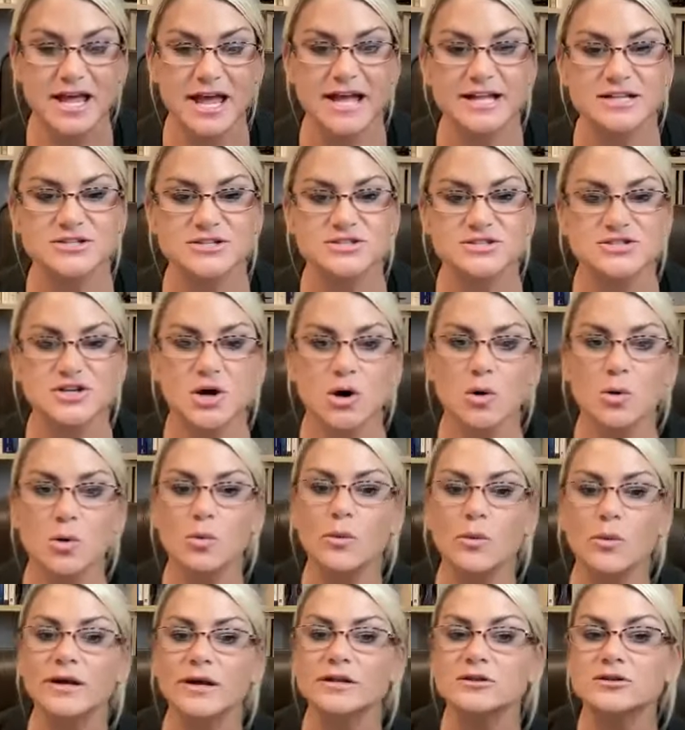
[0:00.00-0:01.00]
And so
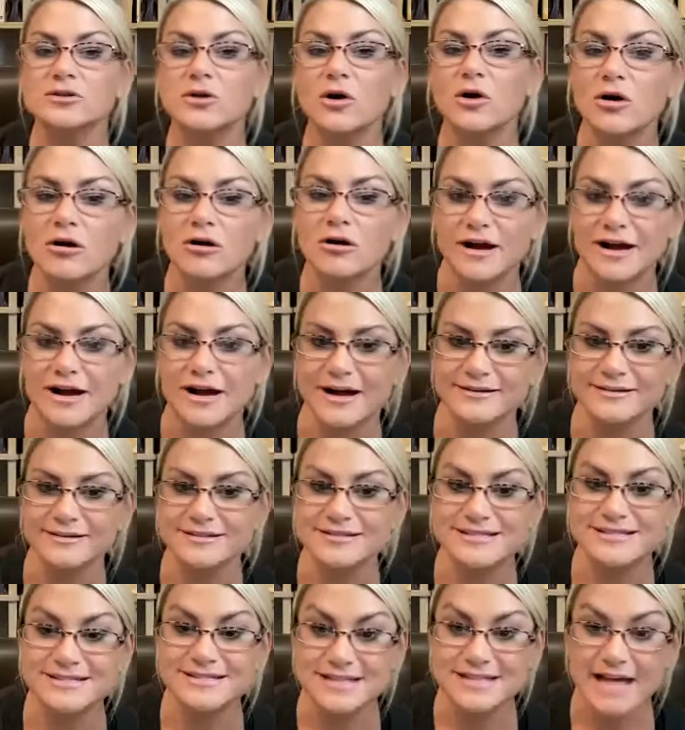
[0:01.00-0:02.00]
when Laura
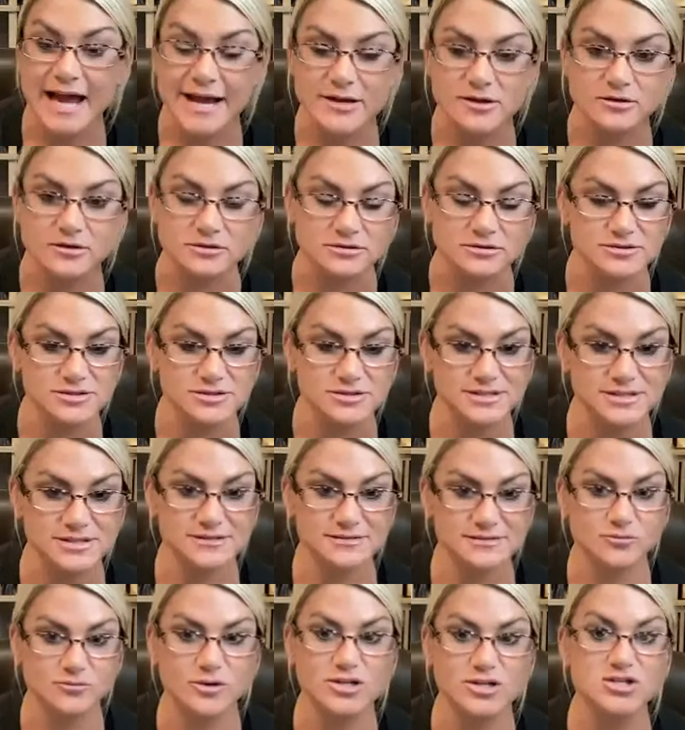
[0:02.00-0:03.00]
cycles,
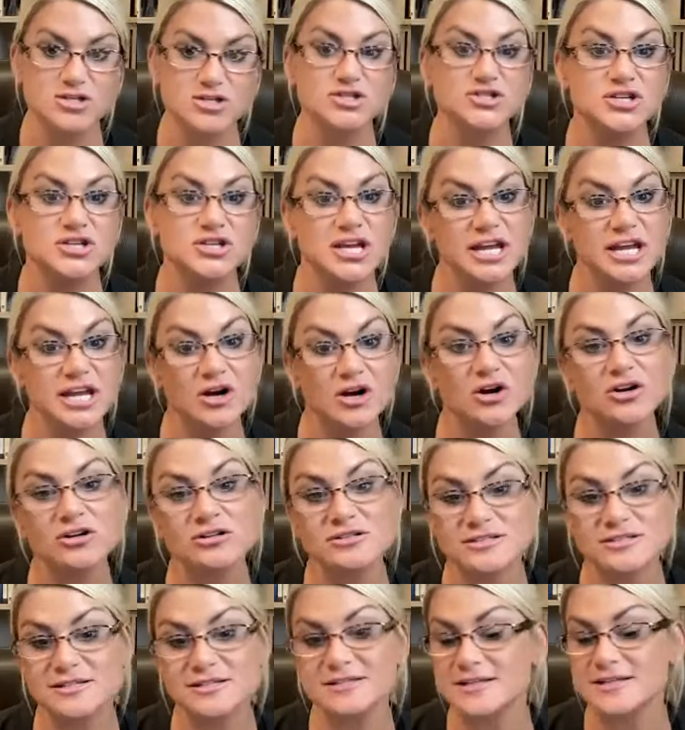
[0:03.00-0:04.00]
when she
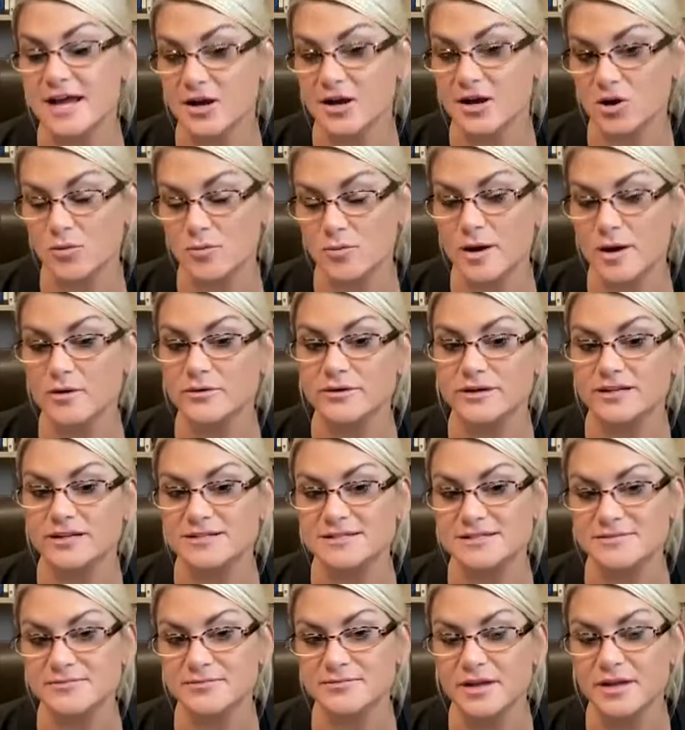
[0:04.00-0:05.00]
earns a cycle
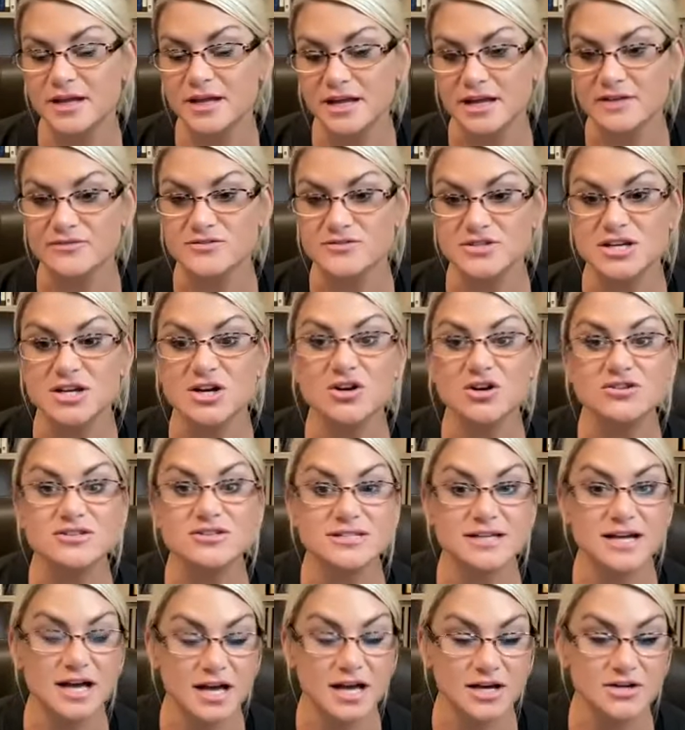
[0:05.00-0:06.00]
bonus, if she
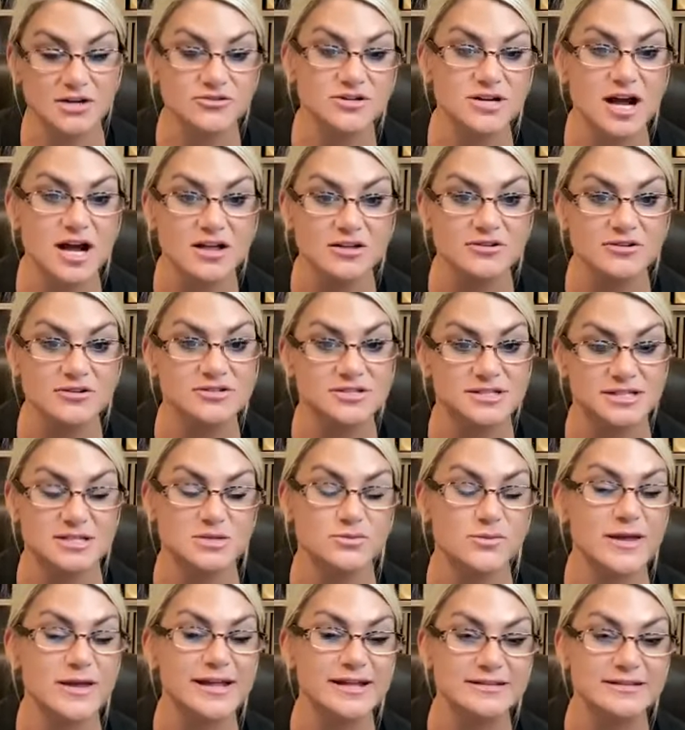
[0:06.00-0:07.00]
earns $100
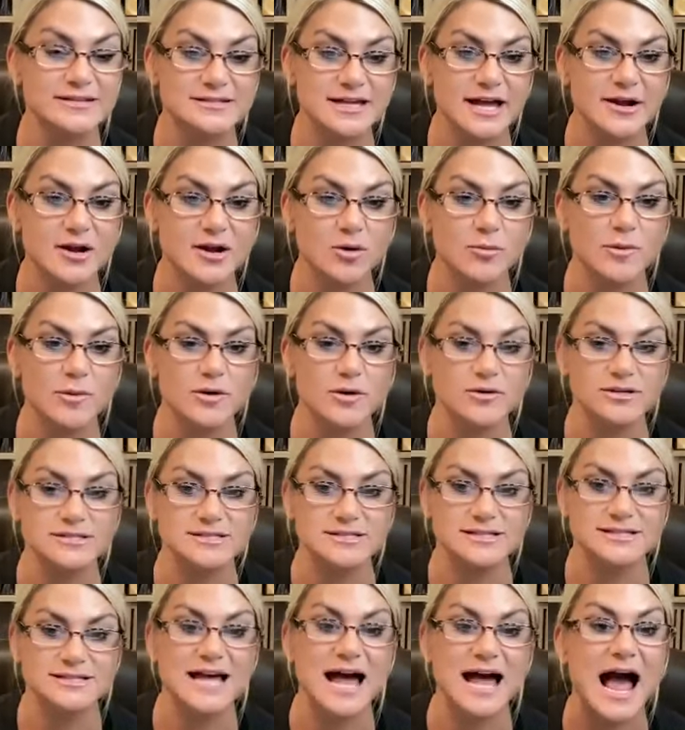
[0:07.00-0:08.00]
this week in cycle
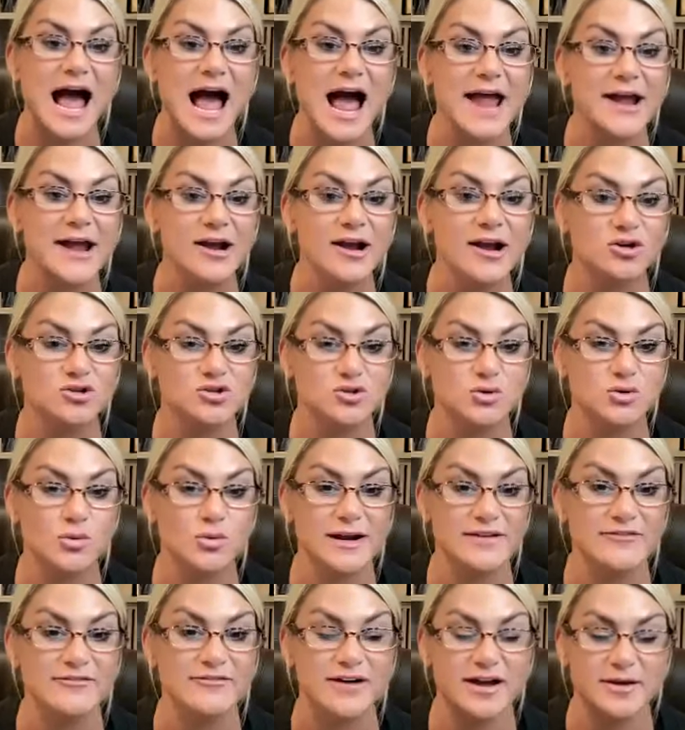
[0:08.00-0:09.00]
bonuses, I earn
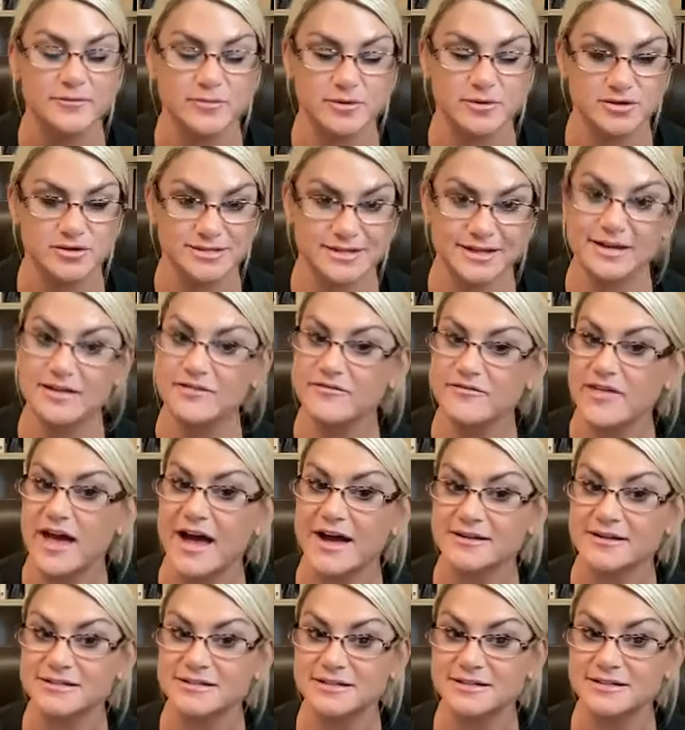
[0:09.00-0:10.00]
25% of
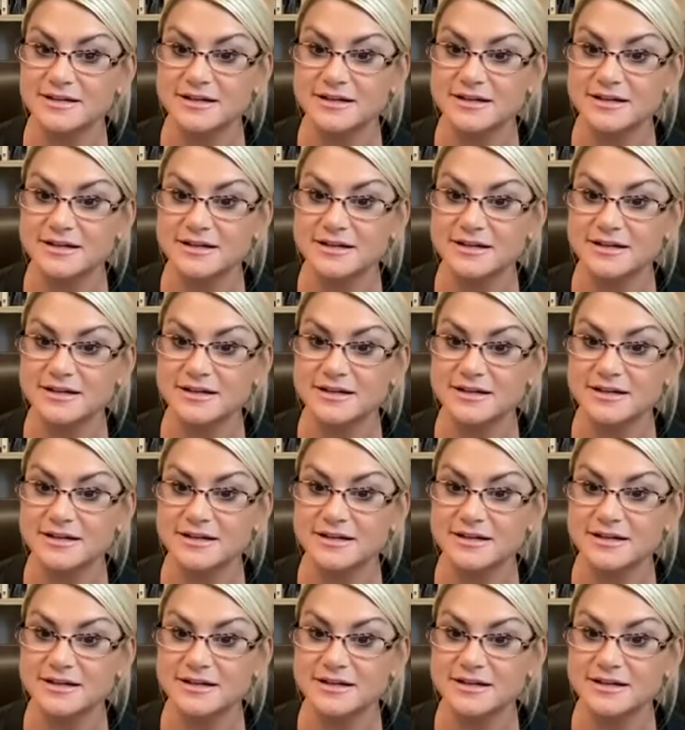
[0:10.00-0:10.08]
that.